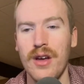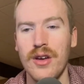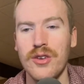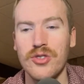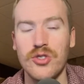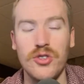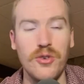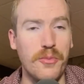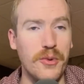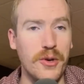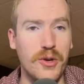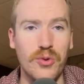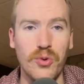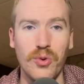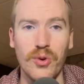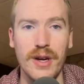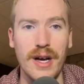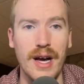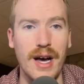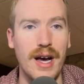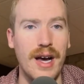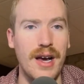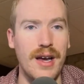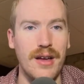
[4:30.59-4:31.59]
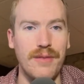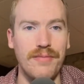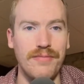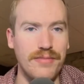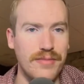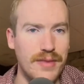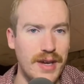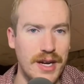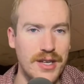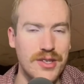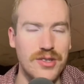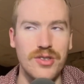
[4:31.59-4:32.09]
Super cool guy.
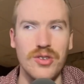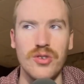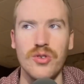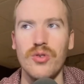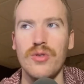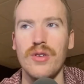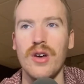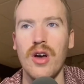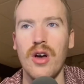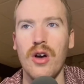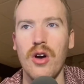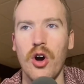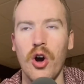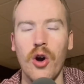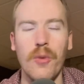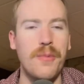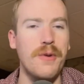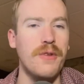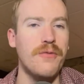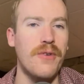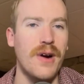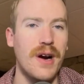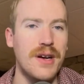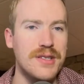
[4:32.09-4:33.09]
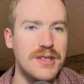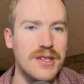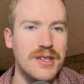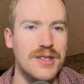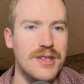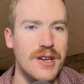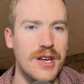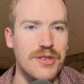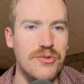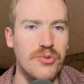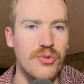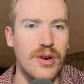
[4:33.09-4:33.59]
Nice dude. Hope he finds
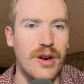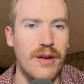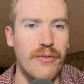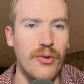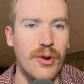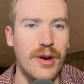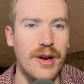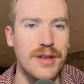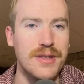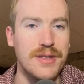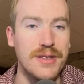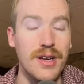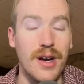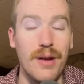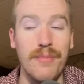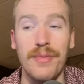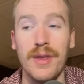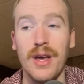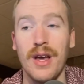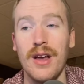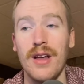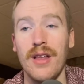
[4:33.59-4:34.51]
success wherever he ends up.